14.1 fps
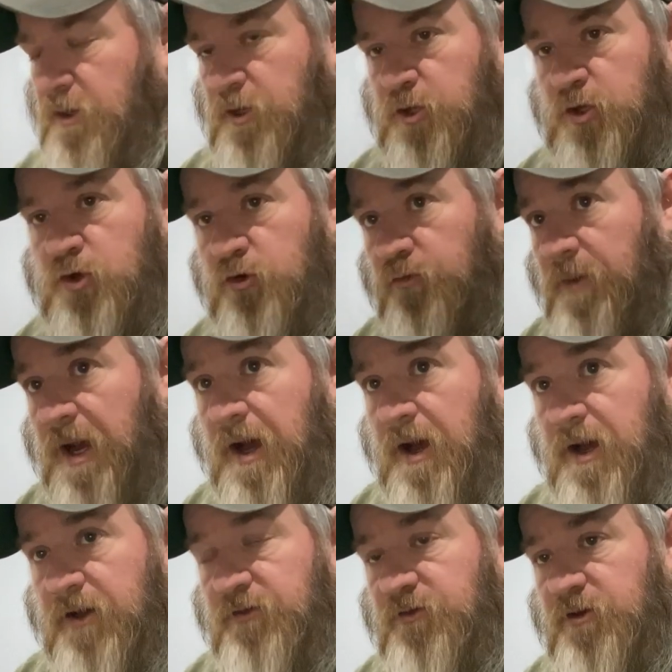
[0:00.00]
use my
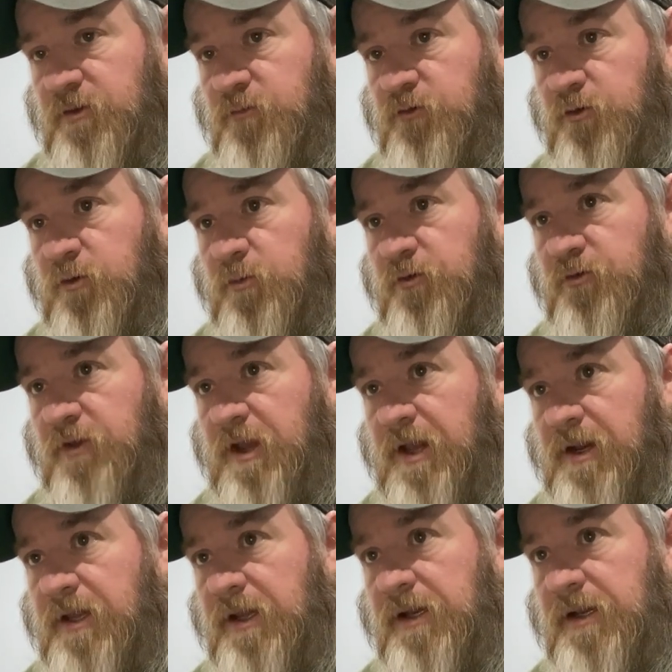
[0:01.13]
oxygen absorbers that I
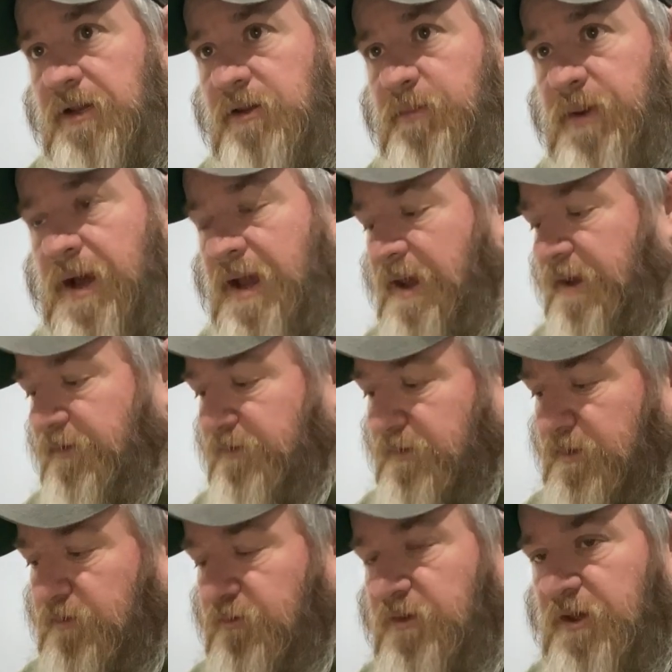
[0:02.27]
need in the bags, and
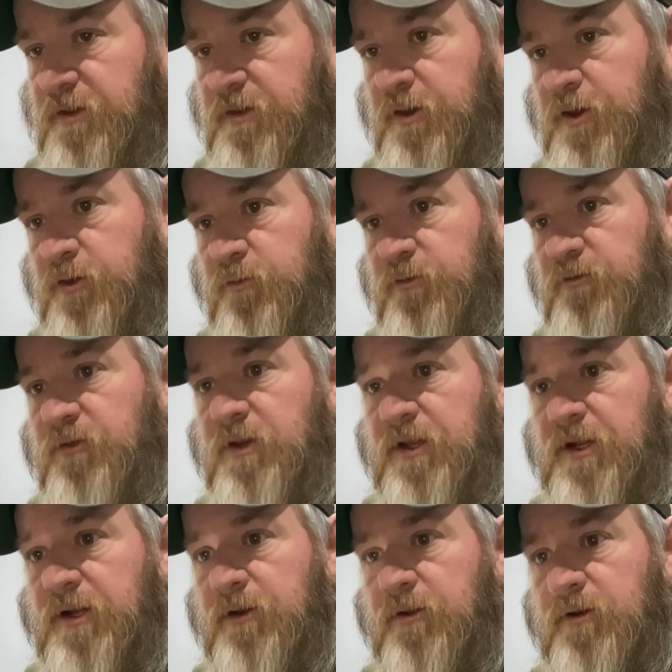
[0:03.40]
then stick the other ones in
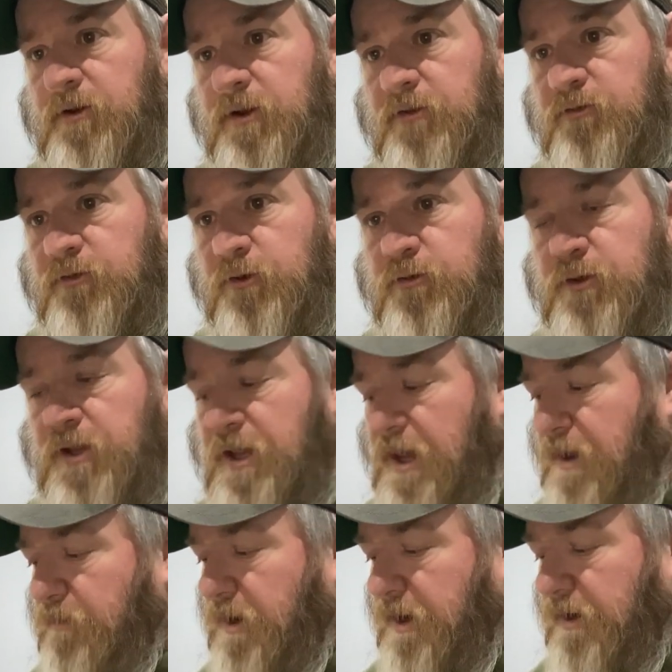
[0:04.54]
here and screw the
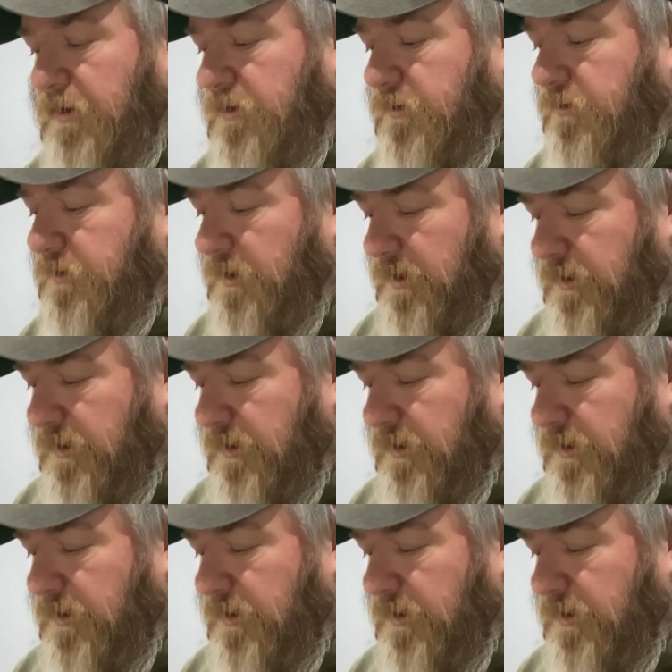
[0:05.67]
cap back on.